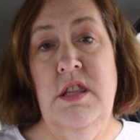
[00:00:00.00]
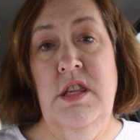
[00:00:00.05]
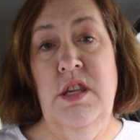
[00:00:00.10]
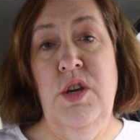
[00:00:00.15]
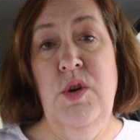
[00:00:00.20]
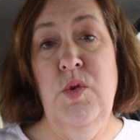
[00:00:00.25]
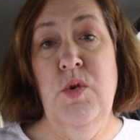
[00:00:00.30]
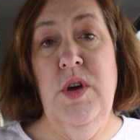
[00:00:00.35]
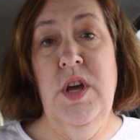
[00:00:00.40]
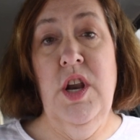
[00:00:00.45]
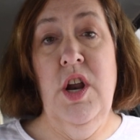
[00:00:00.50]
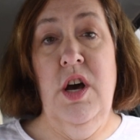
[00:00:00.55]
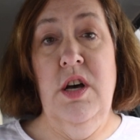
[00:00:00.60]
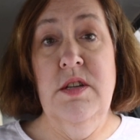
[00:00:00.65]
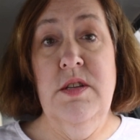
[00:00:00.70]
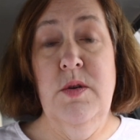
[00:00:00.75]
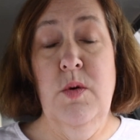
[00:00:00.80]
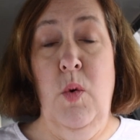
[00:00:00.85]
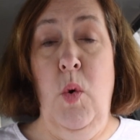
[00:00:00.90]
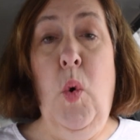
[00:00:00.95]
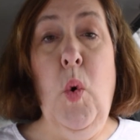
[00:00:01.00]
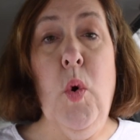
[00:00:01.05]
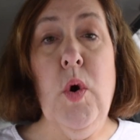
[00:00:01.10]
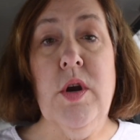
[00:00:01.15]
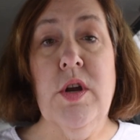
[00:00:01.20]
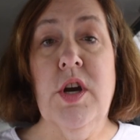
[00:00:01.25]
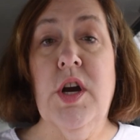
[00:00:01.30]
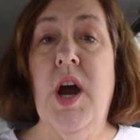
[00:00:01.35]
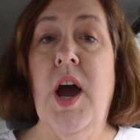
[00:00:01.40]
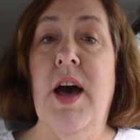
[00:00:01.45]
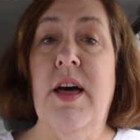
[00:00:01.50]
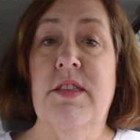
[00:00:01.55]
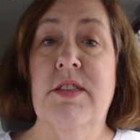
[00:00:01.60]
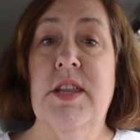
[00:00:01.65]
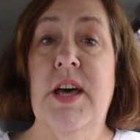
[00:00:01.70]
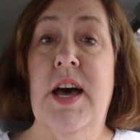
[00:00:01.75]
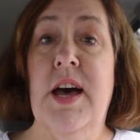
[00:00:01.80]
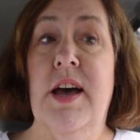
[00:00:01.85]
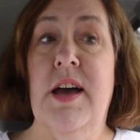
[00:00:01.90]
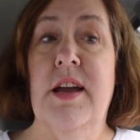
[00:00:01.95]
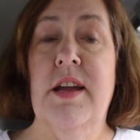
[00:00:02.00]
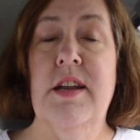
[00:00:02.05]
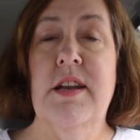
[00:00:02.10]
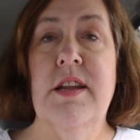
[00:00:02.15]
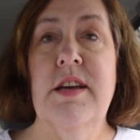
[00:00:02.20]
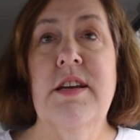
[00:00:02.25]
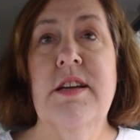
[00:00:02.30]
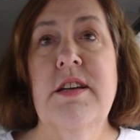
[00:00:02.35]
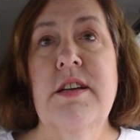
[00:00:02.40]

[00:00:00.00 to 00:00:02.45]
you can also order online.